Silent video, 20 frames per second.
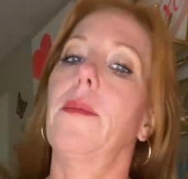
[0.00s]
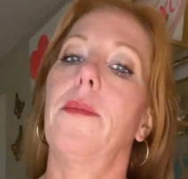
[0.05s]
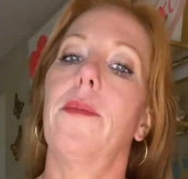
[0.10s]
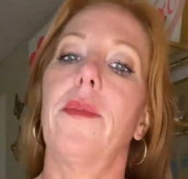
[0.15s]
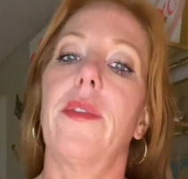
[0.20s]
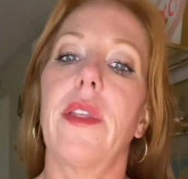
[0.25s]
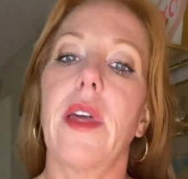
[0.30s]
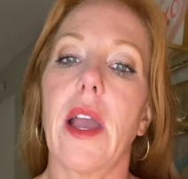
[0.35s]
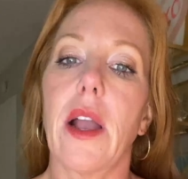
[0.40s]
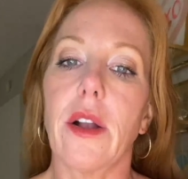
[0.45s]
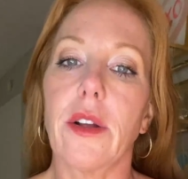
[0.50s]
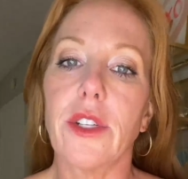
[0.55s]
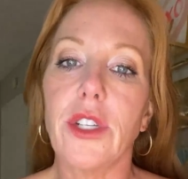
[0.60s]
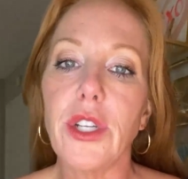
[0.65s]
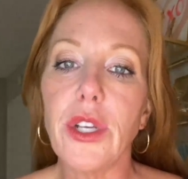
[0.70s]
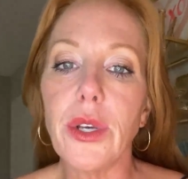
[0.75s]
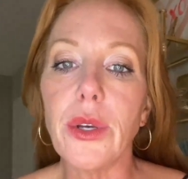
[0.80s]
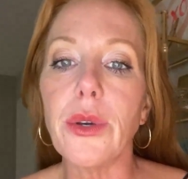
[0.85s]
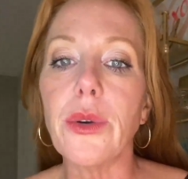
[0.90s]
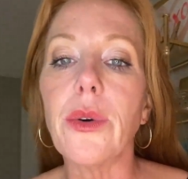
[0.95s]
there
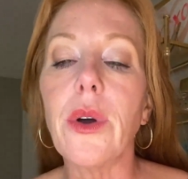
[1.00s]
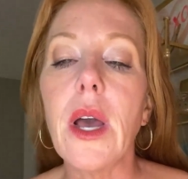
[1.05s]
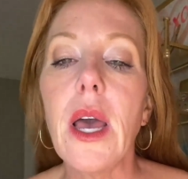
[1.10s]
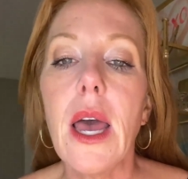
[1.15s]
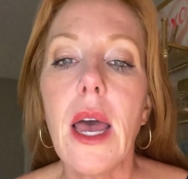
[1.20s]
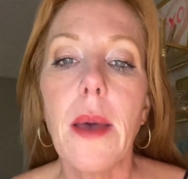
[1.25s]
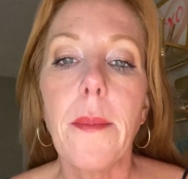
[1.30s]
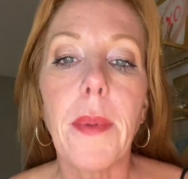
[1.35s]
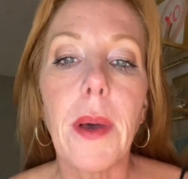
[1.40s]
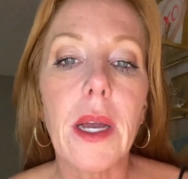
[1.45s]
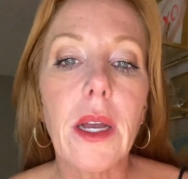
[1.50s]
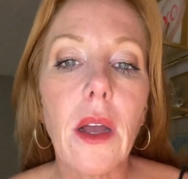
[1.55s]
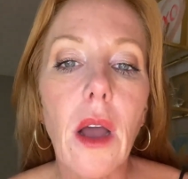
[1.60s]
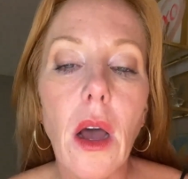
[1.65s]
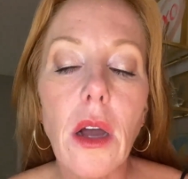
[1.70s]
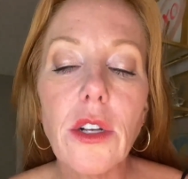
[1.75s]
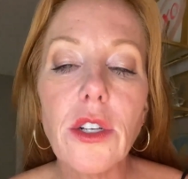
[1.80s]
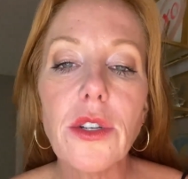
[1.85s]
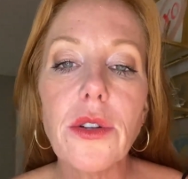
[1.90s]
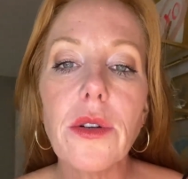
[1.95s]
too, but
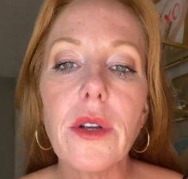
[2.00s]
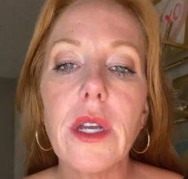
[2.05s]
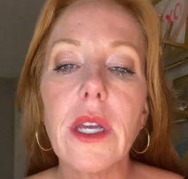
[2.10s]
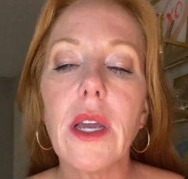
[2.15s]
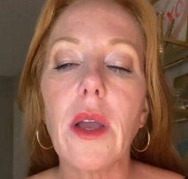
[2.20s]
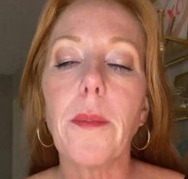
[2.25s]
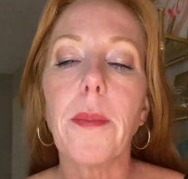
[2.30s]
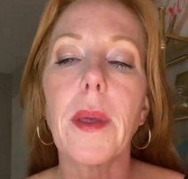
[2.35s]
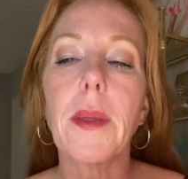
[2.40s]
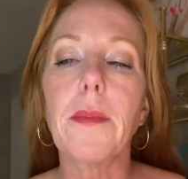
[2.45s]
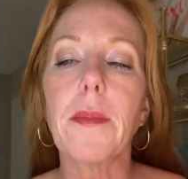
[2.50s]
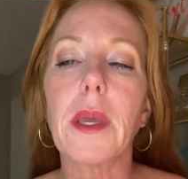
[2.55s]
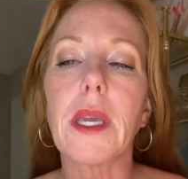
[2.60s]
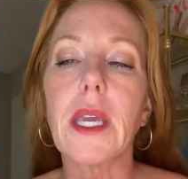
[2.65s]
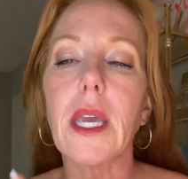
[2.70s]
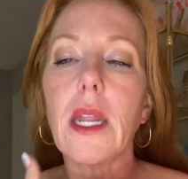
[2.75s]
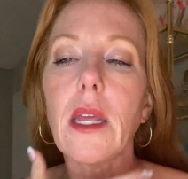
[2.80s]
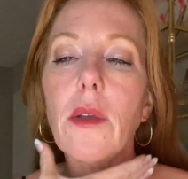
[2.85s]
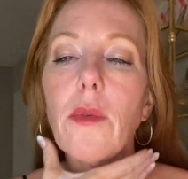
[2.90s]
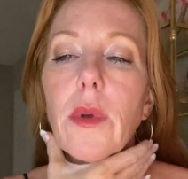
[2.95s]
contouring, but
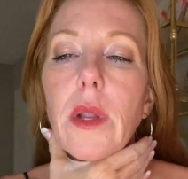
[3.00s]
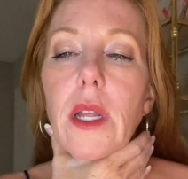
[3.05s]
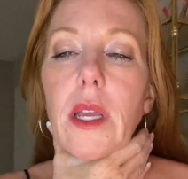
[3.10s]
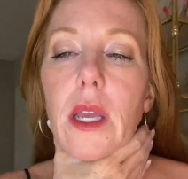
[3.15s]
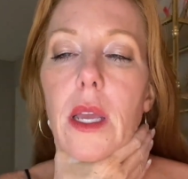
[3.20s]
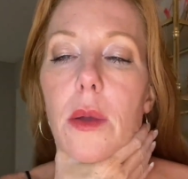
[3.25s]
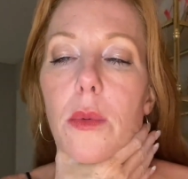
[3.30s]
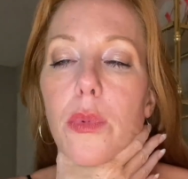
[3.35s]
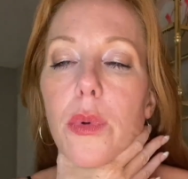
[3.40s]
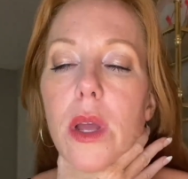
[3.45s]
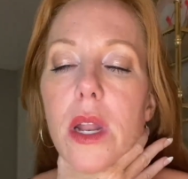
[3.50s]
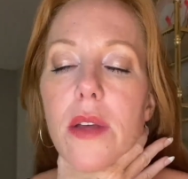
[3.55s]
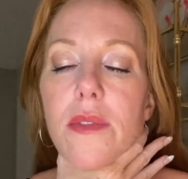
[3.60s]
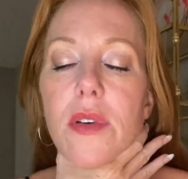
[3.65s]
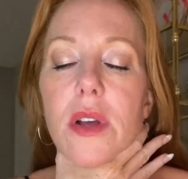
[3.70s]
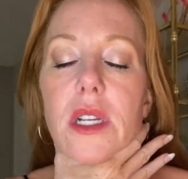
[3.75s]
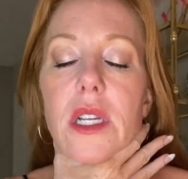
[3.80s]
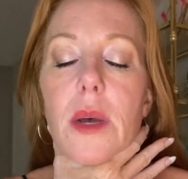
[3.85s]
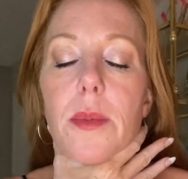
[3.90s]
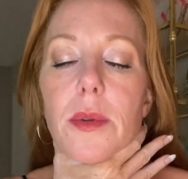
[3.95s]
getting rid of
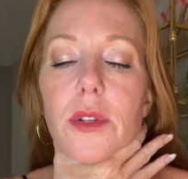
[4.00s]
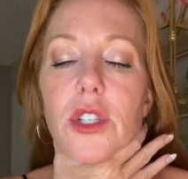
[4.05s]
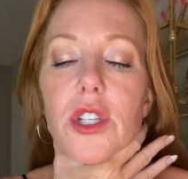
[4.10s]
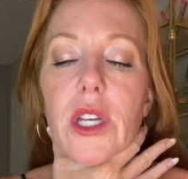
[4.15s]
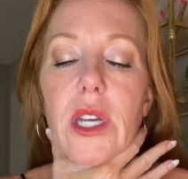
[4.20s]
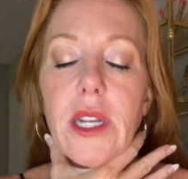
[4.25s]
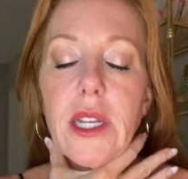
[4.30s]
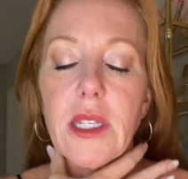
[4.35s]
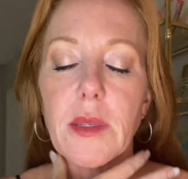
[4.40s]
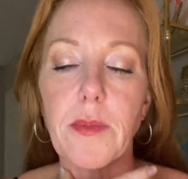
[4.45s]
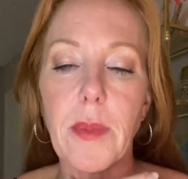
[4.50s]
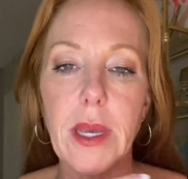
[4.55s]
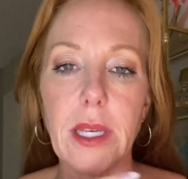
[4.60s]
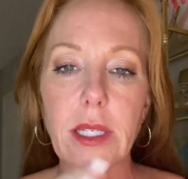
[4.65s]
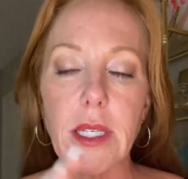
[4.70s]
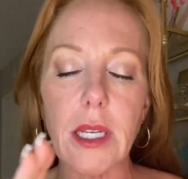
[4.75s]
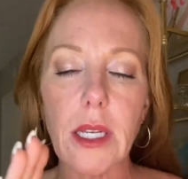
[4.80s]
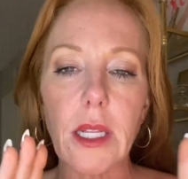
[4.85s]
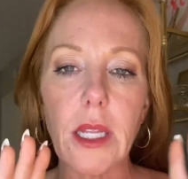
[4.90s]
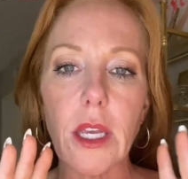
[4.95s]
a double chin is
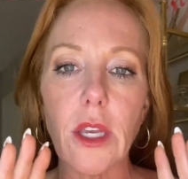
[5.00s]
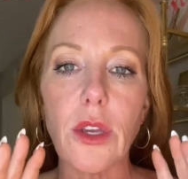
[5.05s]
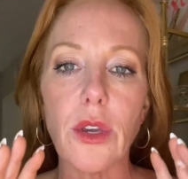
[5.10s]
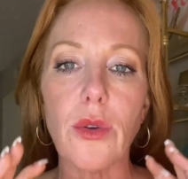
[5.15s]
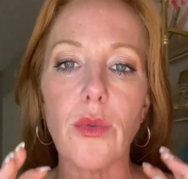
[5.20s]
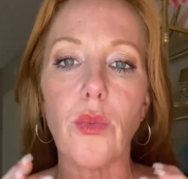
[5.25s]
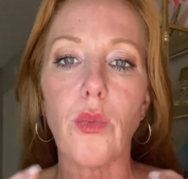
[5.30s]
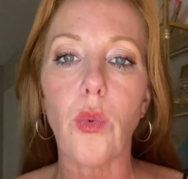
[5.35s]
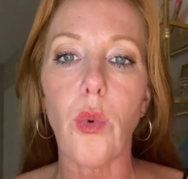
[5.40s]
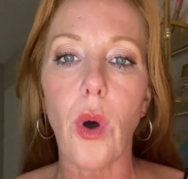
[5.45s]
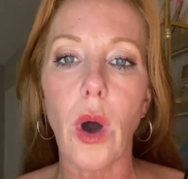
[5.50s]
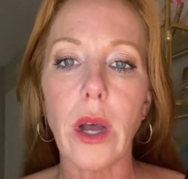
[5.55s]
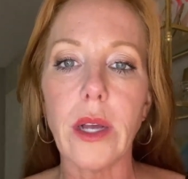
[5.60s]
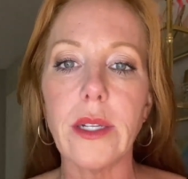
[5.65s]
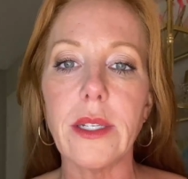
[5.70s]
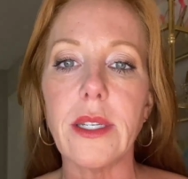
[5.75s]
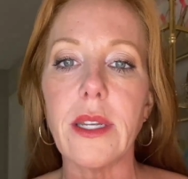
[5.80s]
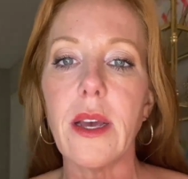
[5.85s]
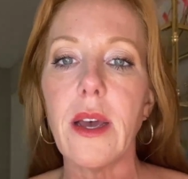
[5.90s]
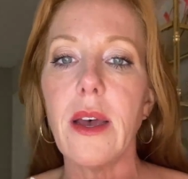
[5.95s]
basically you
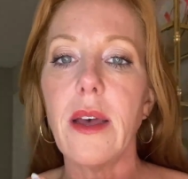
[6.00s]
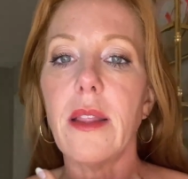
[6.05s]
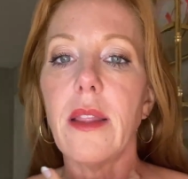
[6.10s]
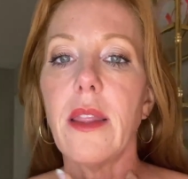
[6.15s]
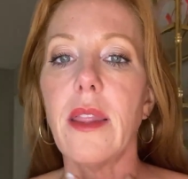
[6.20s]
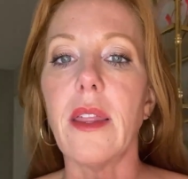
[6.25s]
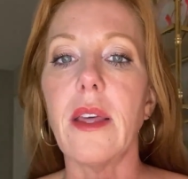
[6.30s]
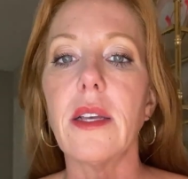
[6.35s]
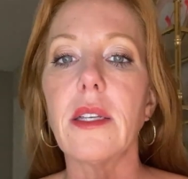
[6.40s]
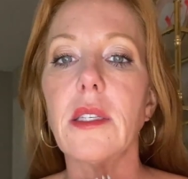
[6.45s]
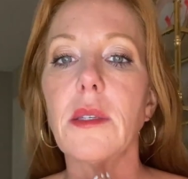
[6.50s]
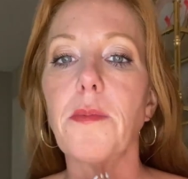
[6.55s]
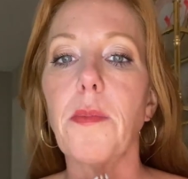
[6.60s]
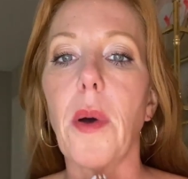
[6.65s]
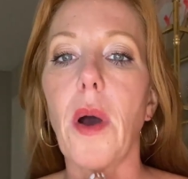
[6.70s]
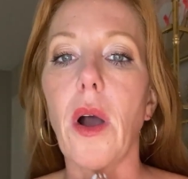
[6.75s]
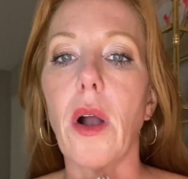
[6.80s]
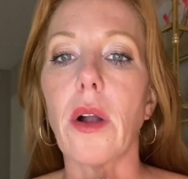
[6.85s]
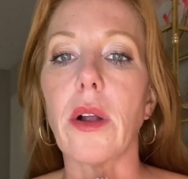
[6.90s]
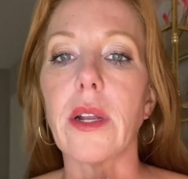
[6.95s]
want this
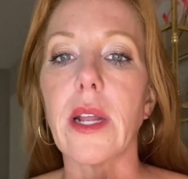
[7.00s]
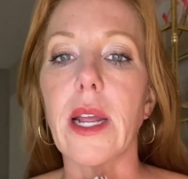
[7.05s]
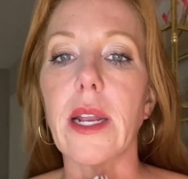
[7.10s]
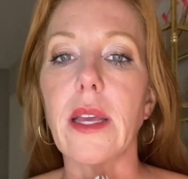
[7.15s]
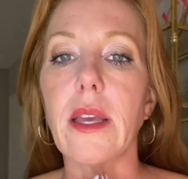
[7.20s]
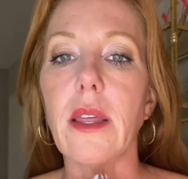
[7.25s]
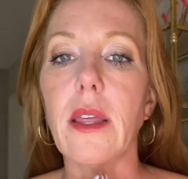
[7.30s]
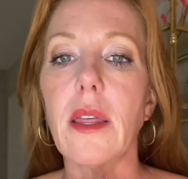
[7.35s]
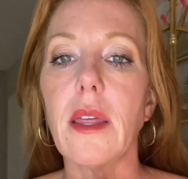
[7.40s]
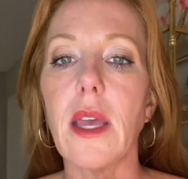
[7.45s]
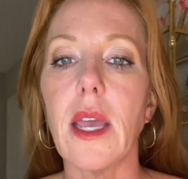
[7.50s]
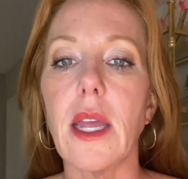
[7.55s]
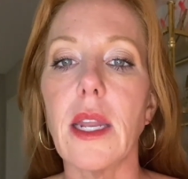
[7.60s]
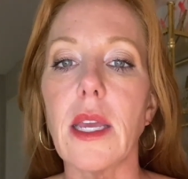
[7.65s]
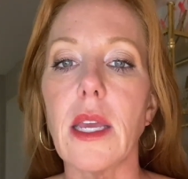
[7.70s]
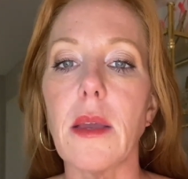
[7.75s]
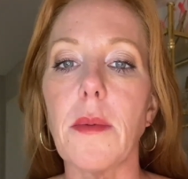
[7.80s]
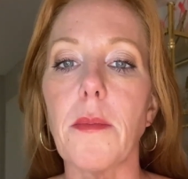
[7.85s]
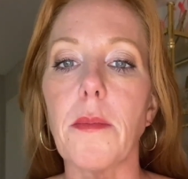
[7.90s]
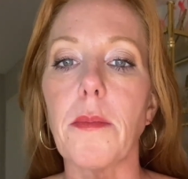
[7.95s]
part,
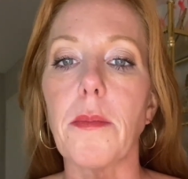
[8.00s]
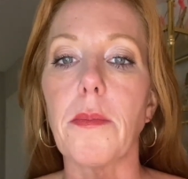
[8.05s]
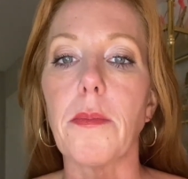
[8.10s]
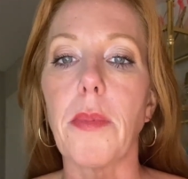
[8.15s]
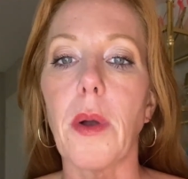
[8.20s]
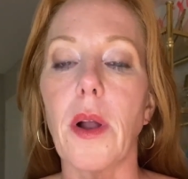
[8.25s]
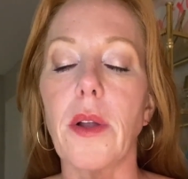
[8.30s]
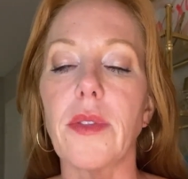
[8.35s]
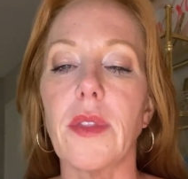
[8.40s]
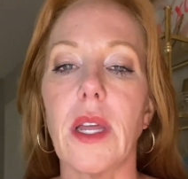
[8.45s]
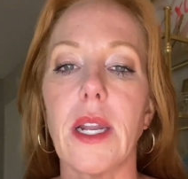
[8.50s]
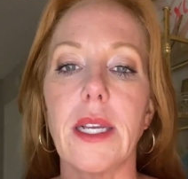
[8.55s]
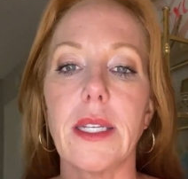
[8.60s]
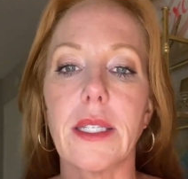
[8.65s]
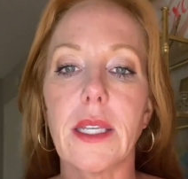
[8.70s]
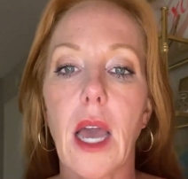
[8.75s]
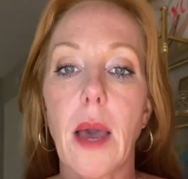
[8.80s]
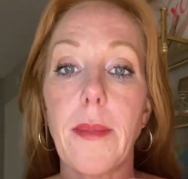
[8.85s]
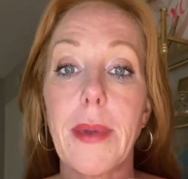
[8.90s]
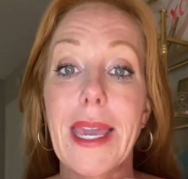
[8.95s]
any part that is
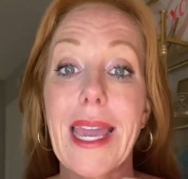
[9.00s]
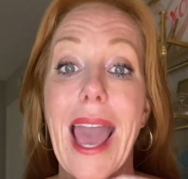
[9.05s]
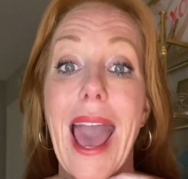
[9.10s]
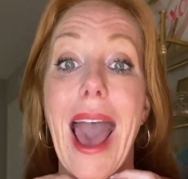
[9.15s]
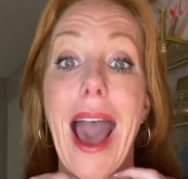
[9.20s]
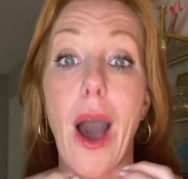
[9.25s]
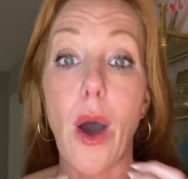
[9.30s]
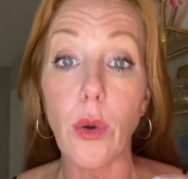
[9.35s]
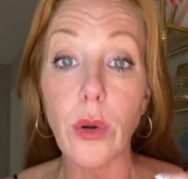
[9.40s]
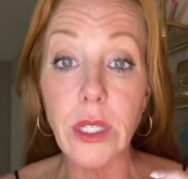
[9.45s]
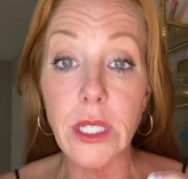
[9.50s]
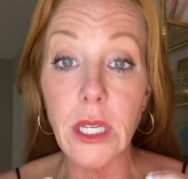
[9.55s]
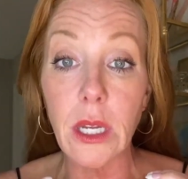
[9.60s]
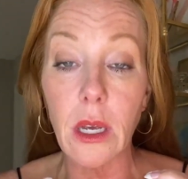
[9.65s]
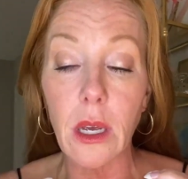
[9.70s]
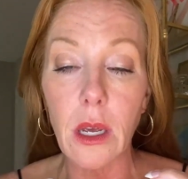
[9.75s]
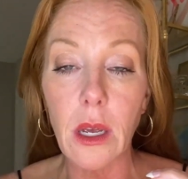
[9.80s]
coming out,